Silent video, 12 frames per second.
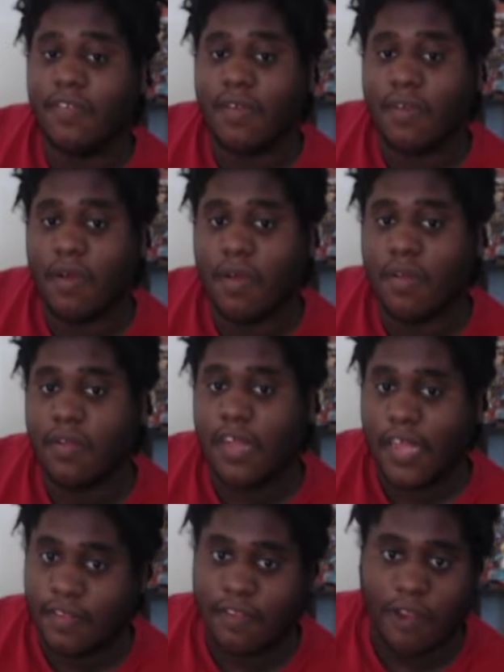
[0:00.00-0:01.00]

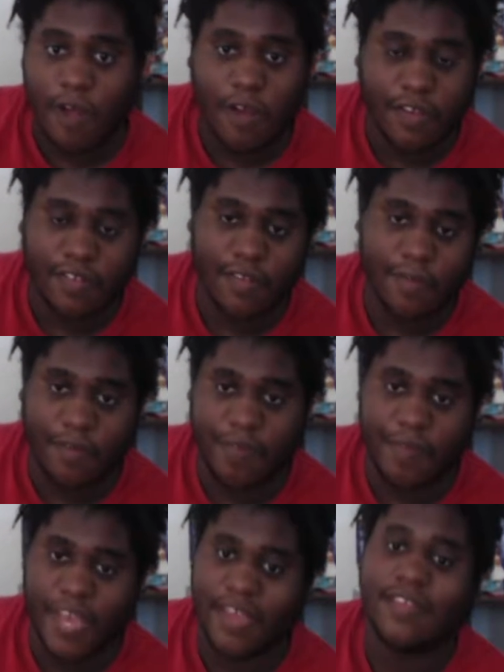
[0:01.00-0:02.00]
it
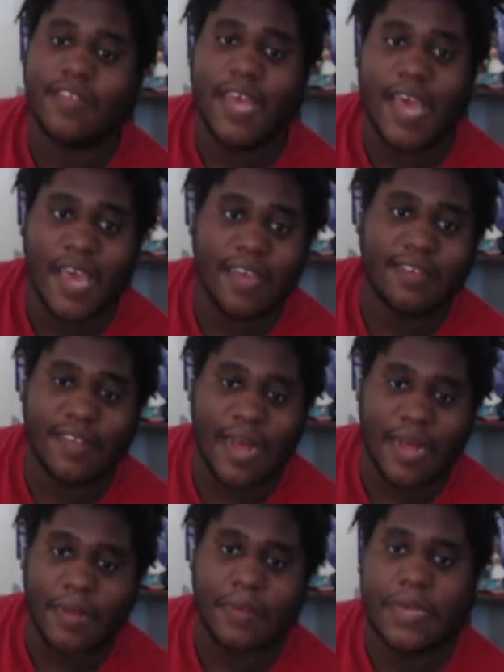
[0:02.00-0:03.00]
remains
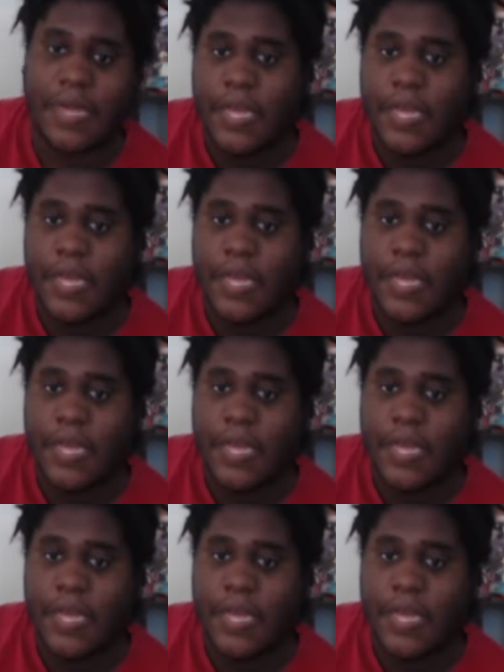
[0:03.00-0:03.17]
exiled.